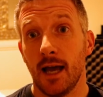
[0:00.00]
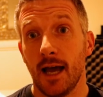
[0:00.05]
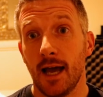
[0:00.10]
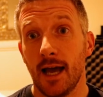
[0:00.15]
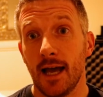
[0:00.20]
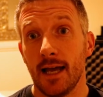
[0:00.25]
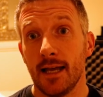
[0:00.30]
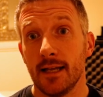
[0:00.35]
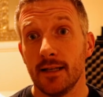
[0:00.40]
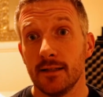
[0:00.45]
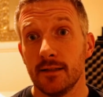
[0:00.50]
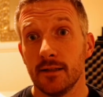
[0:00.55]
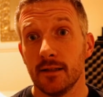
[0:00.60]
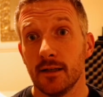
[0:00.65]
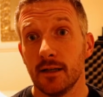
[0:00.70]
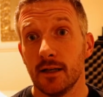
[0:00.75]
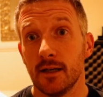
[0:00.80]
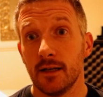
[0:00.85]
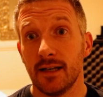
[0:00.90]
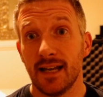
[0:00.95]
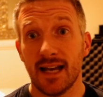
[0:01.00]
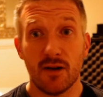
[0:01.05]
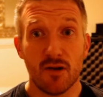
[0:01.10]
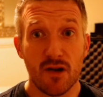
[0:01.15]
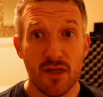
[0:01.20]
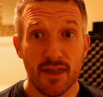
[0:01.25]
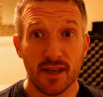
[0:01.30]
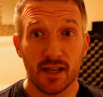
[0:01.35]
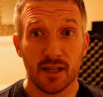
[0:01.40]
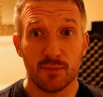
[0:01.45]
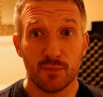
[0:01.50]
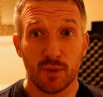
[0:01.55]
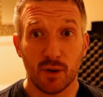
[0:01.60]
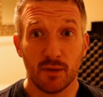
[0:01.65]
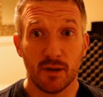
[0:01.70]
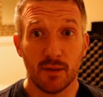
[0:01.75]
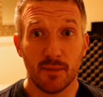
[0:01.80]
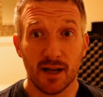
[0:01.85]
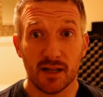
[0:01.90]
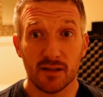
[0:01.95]
And now I think it's
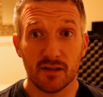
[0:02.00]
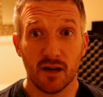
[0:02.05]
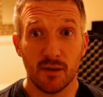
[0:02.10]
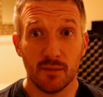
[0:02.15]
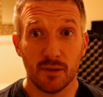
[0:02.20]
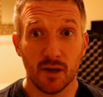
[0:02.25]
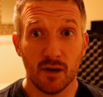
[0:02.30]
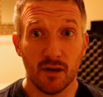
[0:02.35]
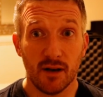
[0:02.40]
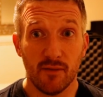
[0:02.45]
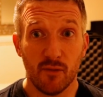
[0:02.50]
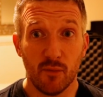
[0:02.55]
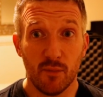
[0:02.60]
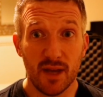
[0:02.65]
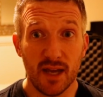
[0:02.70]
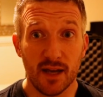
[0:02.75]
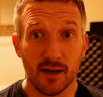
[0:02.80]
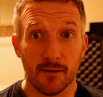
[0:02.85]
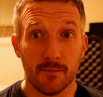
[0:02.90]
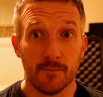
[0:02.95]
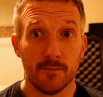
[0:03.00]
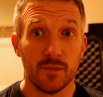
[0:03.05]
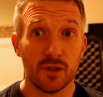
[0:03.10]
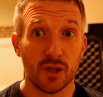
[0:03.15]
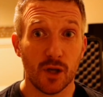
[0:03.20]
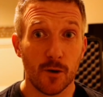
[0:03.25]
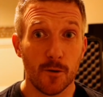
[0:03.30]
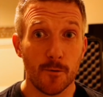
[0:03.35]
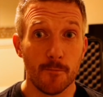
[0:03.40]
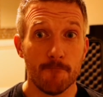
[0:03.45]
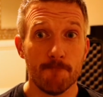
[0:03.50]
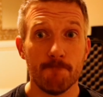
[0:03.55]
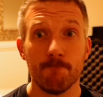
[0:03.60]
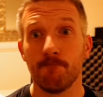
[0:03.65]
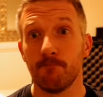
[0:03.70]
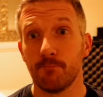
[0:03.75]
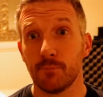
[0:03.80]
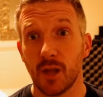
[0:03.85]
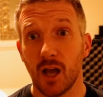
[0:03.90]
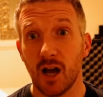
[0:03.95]
probably about time to go and have a beer. So
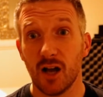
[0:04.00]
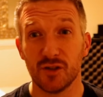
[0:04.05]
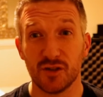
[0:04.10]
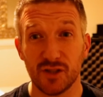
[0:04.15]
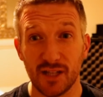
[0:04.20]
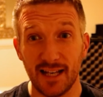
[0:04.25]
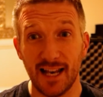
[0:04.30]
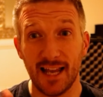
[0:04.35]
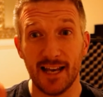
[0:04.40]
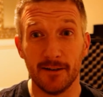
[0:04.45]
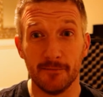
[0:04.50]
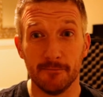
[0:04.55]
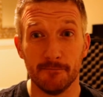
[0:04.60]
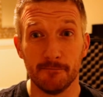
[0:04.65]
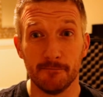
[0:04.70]
see you there.